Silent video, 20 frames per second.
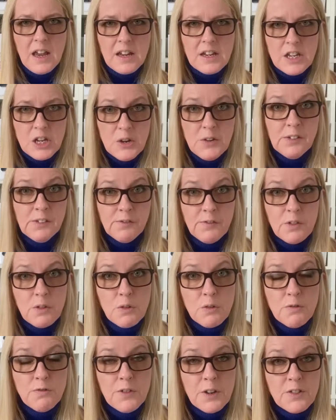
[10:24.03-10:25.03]

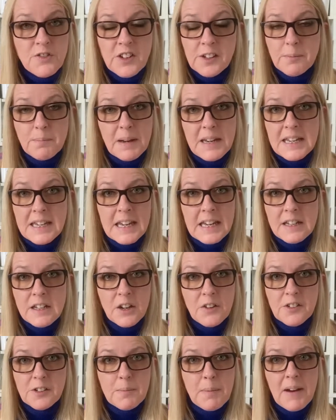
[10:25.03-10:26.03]
useful for just making
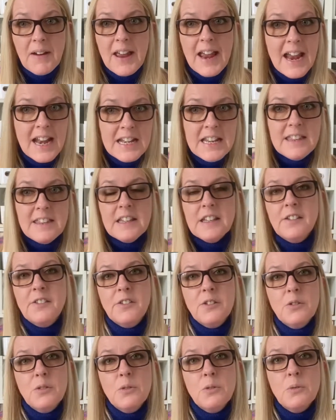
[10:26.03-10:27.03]
notes about anything
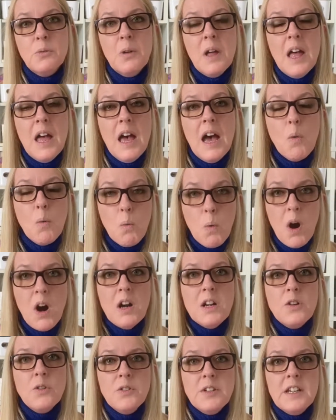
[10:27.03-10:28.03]
at all
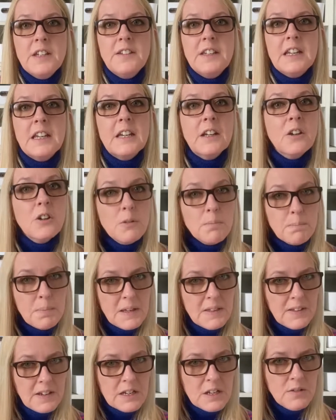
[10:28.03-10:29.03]
while you're knitting. It could
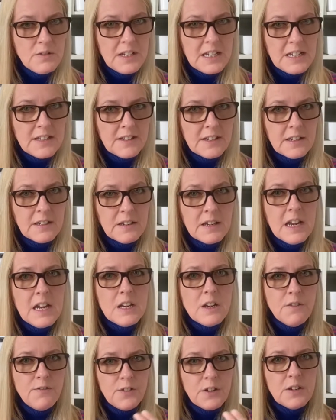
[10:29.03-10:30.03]
be that you need
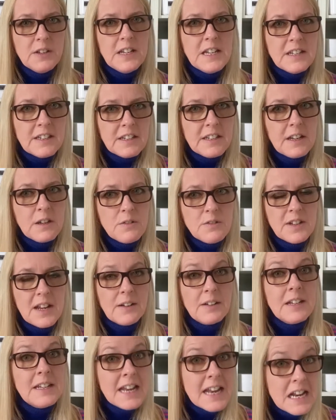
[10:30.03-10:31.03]
to note
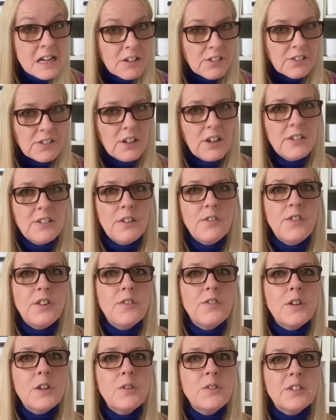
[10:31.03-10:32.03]
down a needle size if
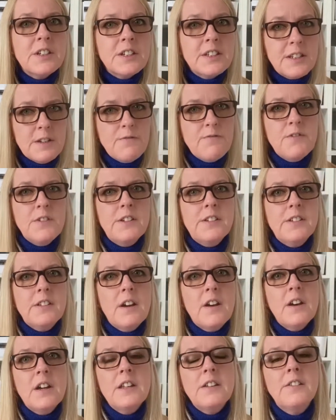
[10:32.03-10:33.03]
you've used a different
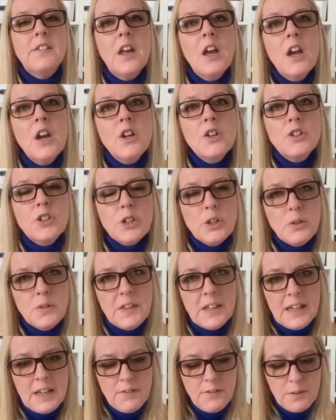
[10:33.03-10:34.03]
size to
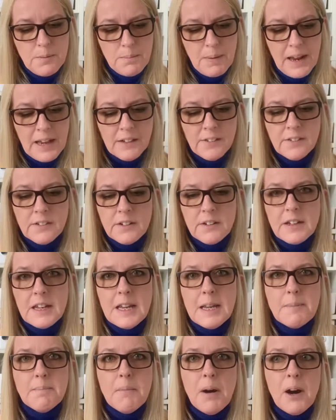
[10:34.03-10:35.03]
the given pattern.
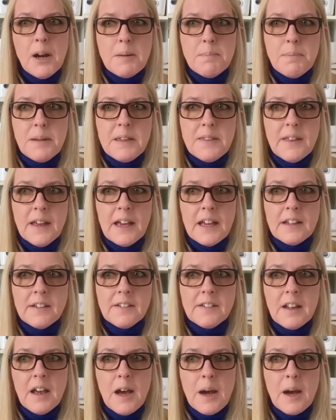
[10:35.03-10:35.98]
It might be that